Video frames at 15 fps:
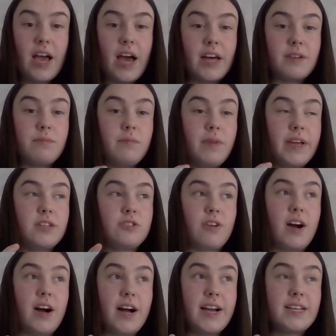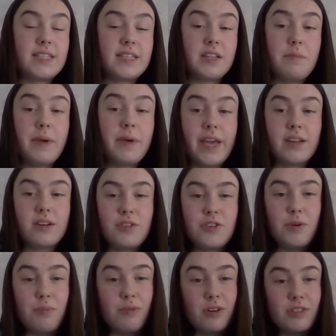and it dries and the paint on
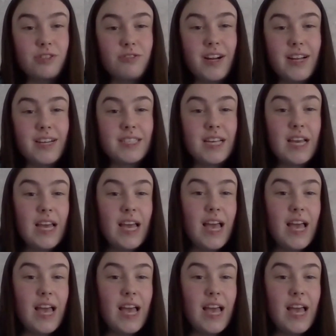your brush dries,